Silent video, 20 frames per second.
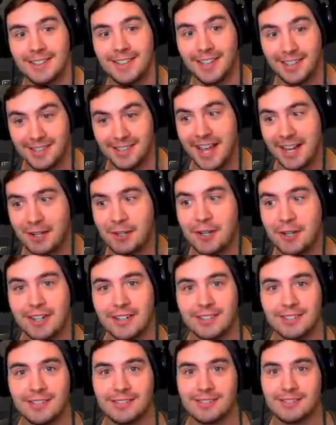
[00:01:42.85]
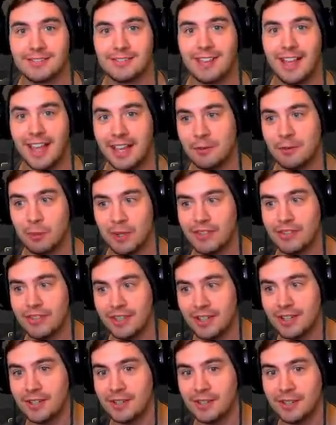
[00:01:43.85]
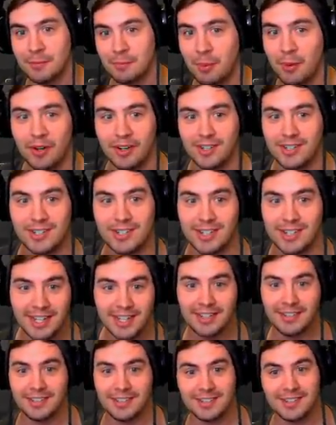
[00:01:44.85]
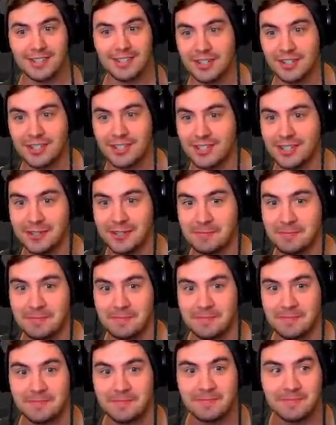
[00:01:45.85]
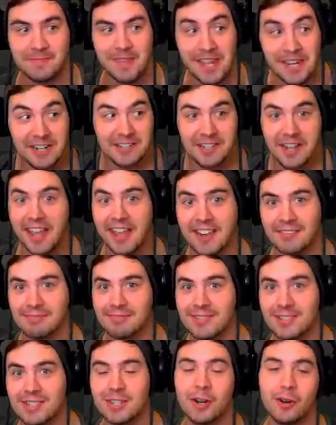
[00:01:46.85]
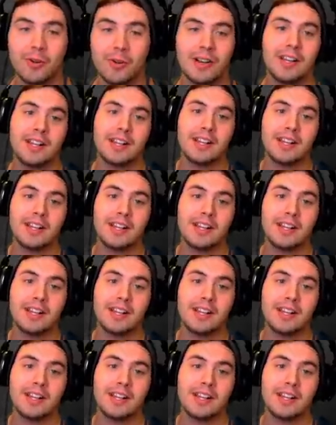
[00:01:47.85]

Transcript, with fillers: It's that good. And with the the perks, it's just insane. So